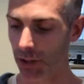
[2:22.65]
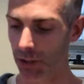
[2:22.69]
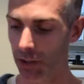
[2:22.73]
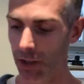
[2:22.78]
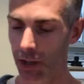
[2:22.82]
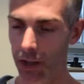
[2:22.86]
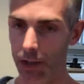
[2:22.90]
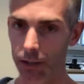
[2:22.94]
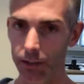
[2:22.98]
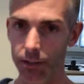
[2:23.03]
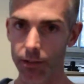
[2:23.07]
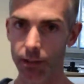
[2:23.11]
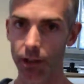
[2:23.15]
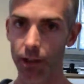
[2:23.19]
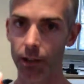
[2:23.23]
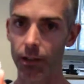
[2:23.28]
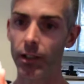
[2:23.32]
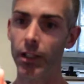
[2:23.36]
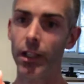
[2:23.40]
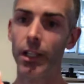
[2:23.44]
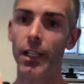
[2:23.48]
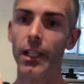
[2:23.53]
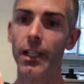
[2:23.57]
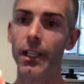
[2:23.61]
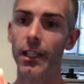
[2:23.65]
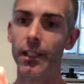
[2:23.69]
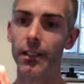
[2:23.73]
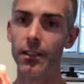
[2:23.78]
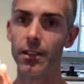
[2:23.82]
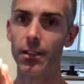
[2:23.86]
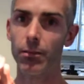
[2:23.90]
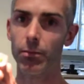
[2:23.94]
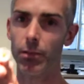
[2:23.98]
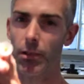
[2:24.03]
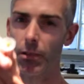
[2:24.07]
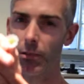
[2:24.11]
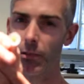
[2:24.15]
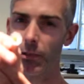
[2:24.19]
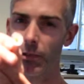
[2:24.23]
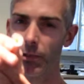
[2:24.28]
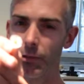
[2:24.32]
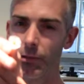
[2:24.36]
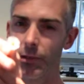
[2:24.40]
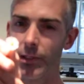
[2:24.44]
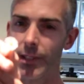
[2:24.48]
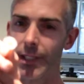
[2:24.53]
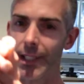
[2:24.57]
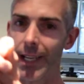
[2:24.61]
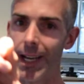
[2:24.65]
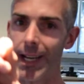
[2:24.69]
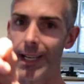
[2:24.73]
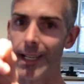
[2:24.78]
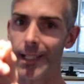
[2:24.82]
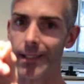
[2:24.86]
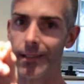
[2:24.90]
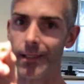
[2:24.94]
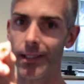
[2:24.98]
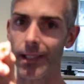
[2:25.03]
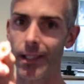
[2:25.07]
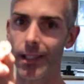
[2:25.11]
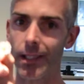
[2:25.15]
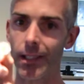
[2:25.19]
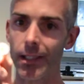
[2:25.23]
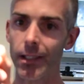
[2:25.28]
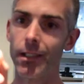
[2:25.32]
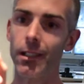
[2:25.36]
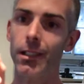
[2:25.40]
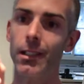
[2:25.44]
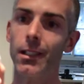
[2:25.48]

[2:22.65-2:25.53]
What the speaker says: Okay, so your typical little daisy